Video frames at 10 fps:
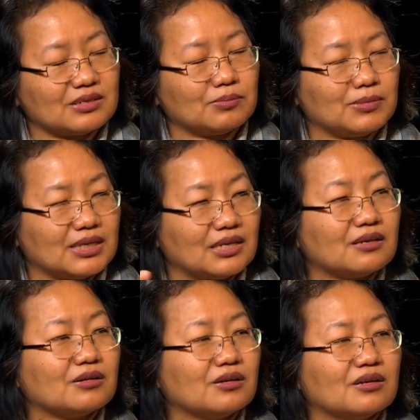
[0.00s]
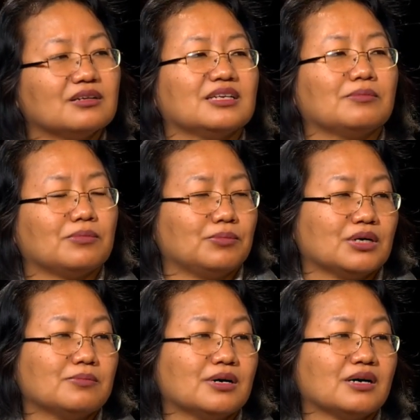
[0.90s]
meaning
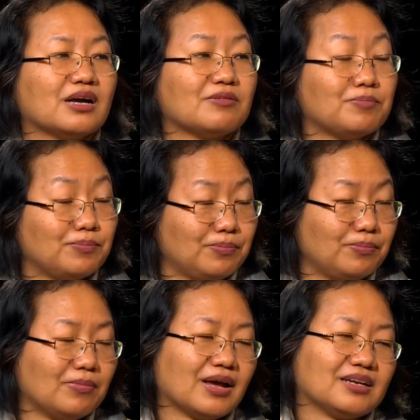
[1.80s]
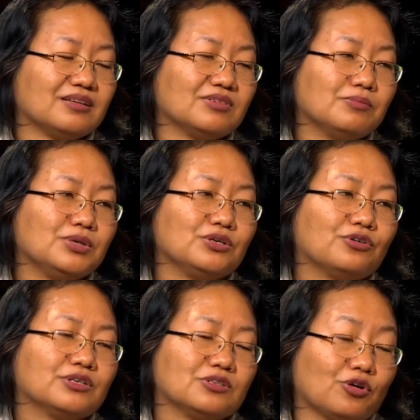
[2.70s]
Burma and even
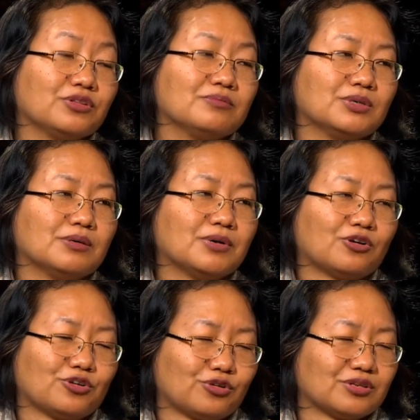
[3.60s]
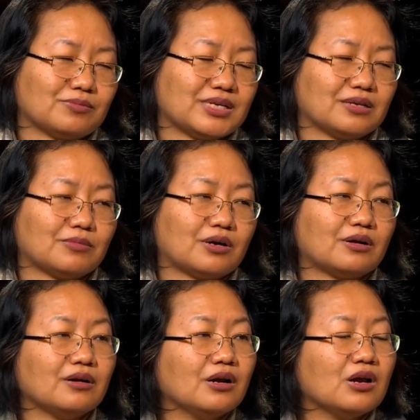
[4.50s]
beyond northern Burma or northern
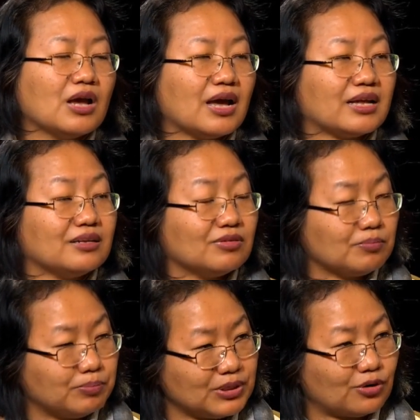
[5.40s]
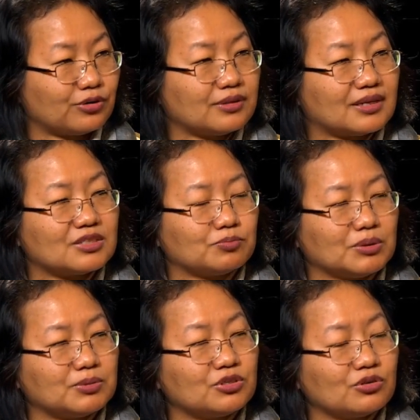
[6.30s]
Myanmar, and even beyond that. So
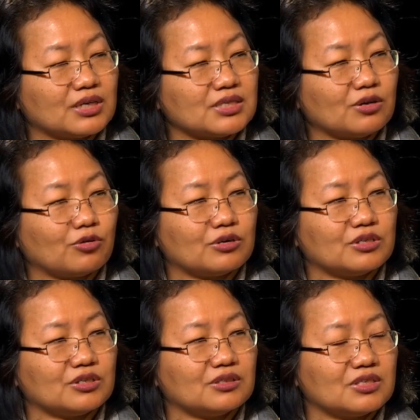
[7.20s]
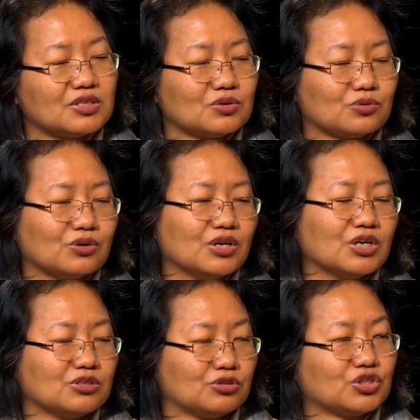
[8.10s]
people trace their origins to
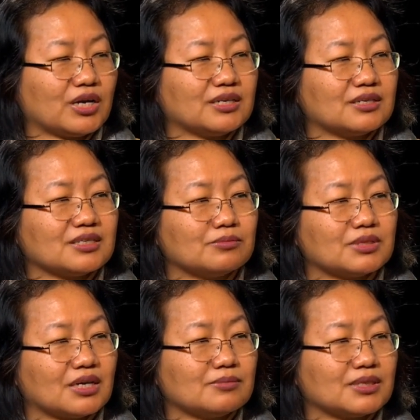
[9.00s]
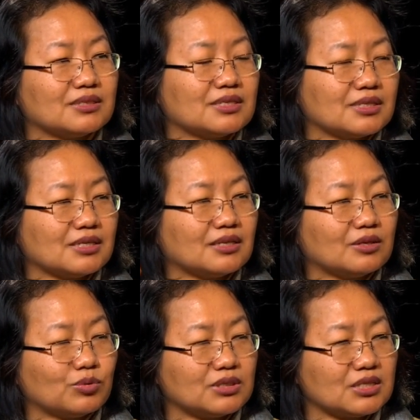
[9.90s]
China sometimes, and they say that
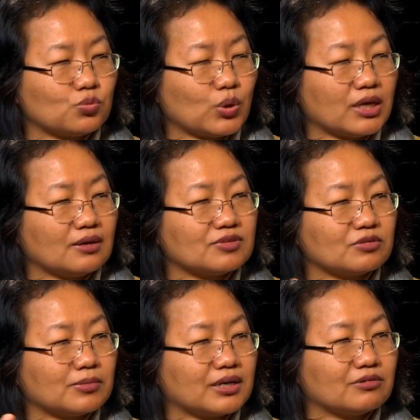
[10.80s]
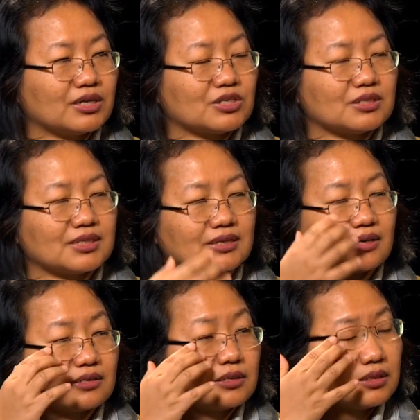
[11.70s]
there were these waves of migrations that
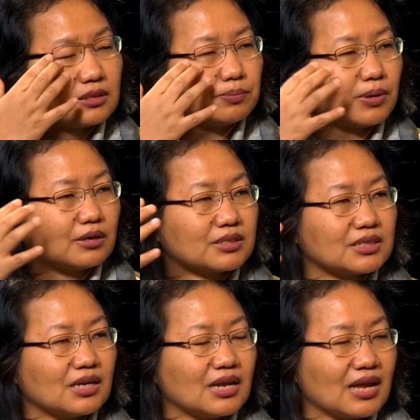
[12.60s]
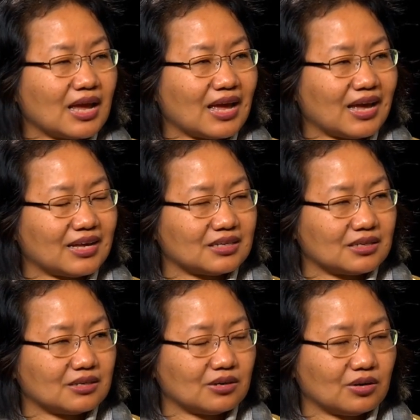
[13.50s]
occurred in the past, and